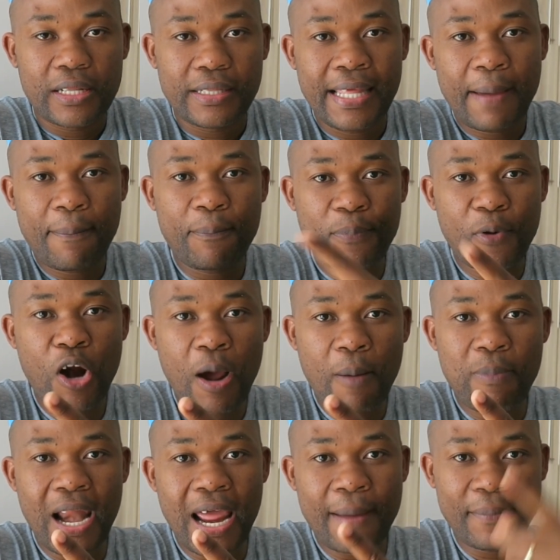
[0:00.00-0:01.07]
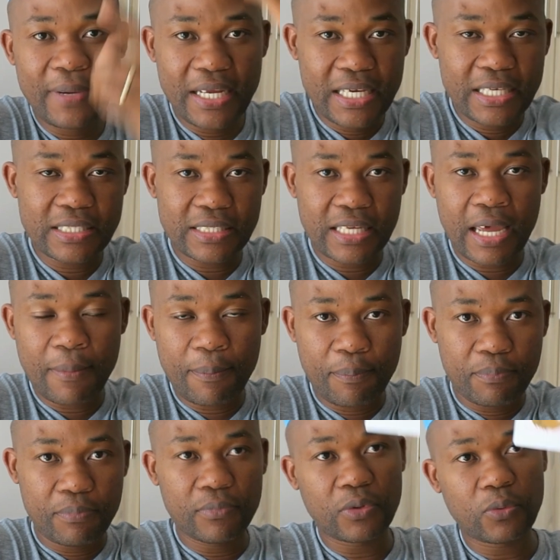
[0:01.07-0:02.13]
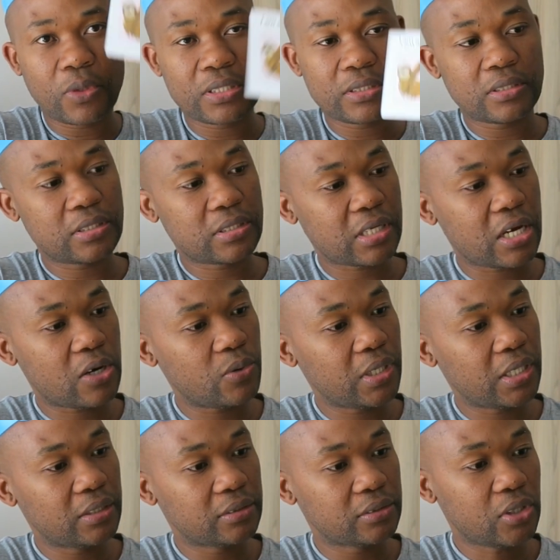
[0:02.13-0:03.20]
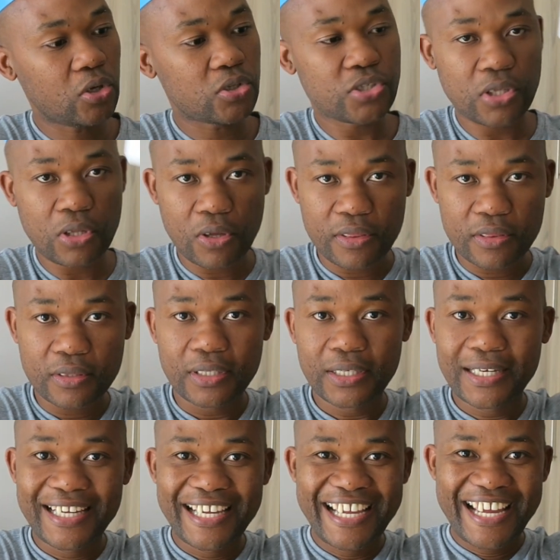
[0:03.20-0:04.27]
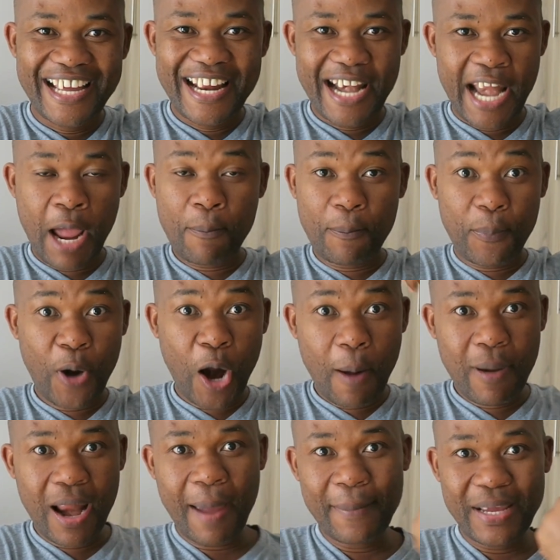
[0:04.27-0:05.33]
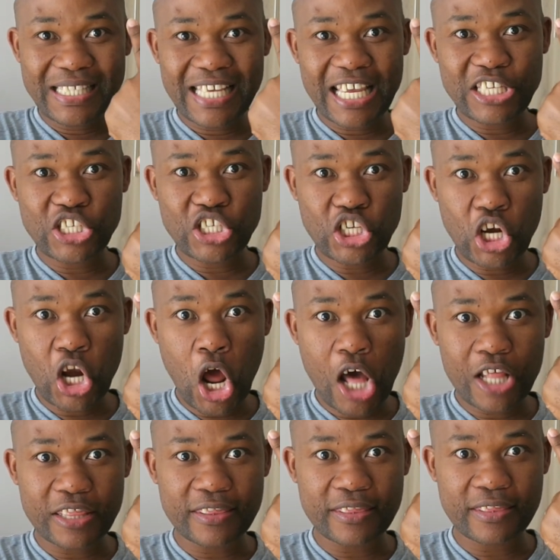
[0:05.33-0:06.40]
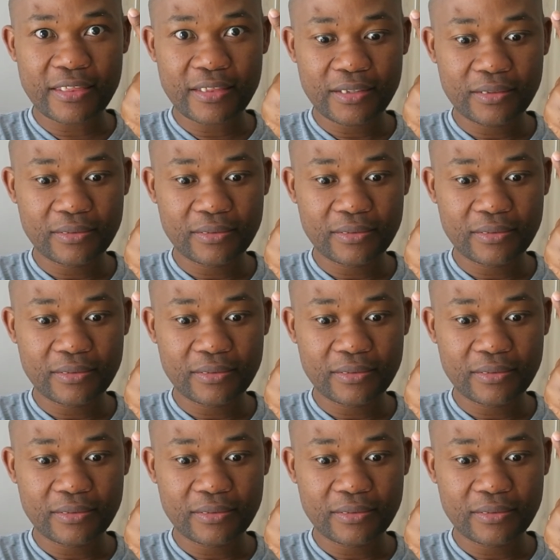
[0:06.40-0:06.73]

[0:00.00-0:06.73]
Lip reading: The problem is that, what's this, kaula? Oh, sloth. The problem is a sloth.